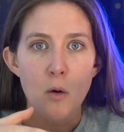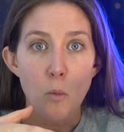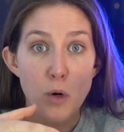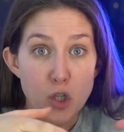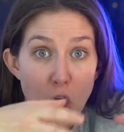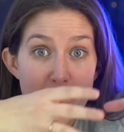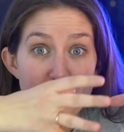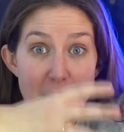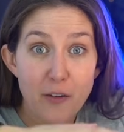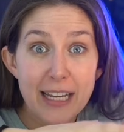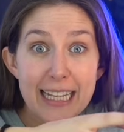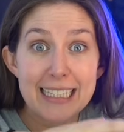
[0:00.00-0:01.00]
which are
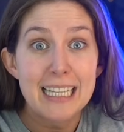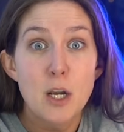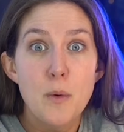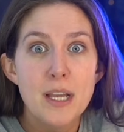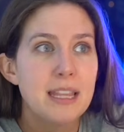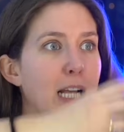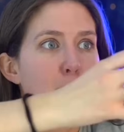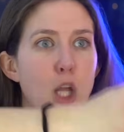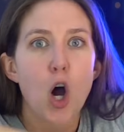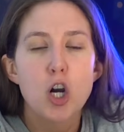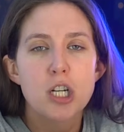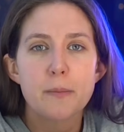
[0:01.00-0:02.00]
very illiquid, like
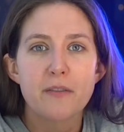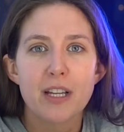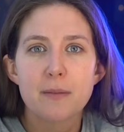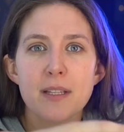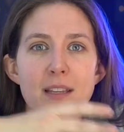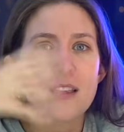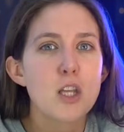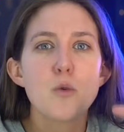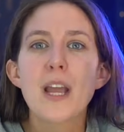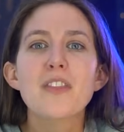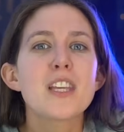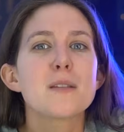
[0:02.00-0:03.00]
long-term investments.
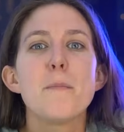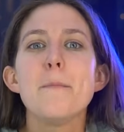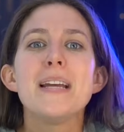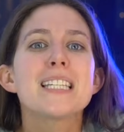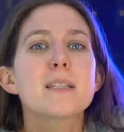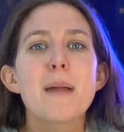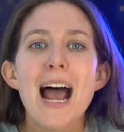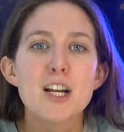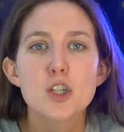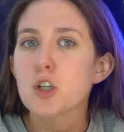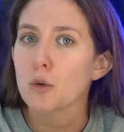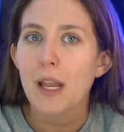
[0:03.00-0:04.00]
You get this
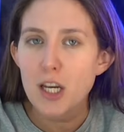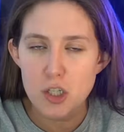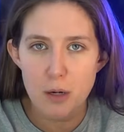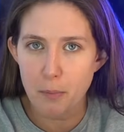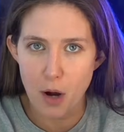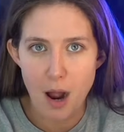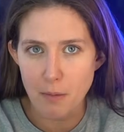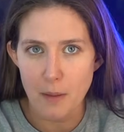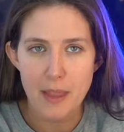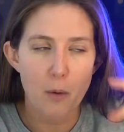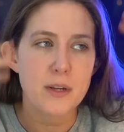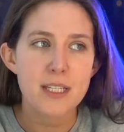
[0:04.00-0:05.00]
mismatched duration
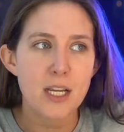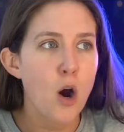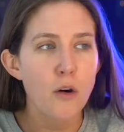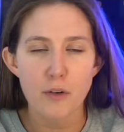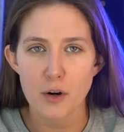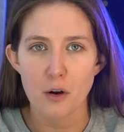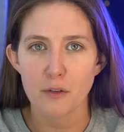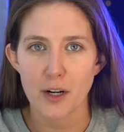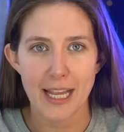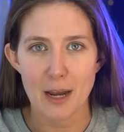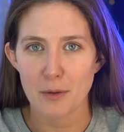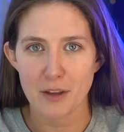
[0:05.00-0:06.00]
problem that we see over and over
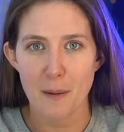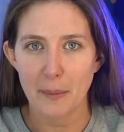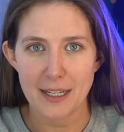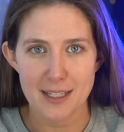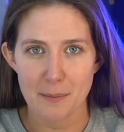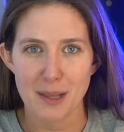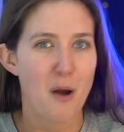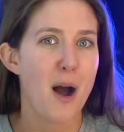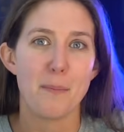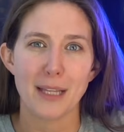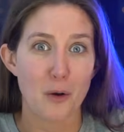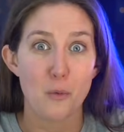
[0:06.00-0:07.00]
again with companies that blow
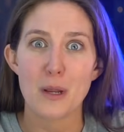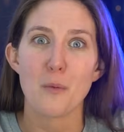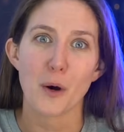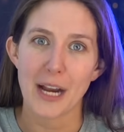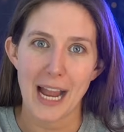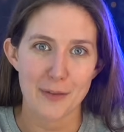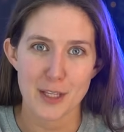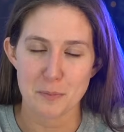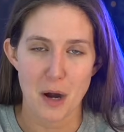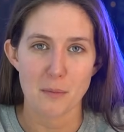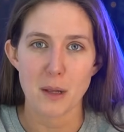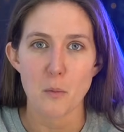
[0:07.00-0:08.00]
up. Like WeWork had this
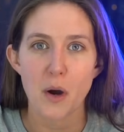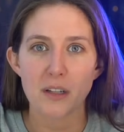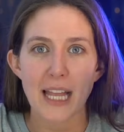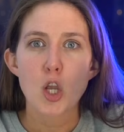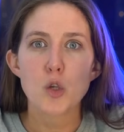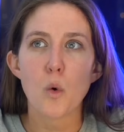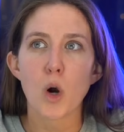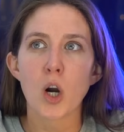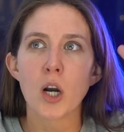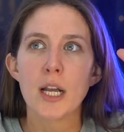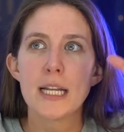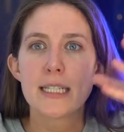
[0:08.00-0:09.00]
problem where like
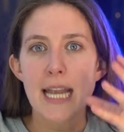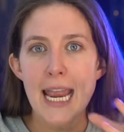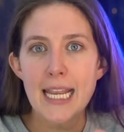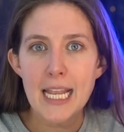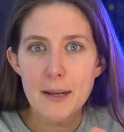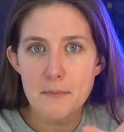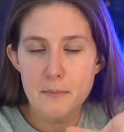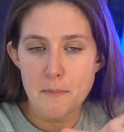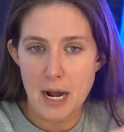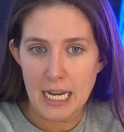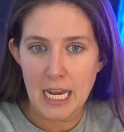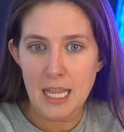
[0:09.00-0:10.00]
you're taking
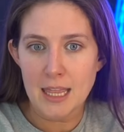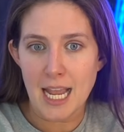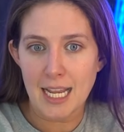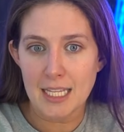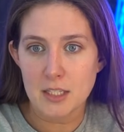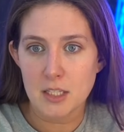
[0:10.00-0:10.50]
money that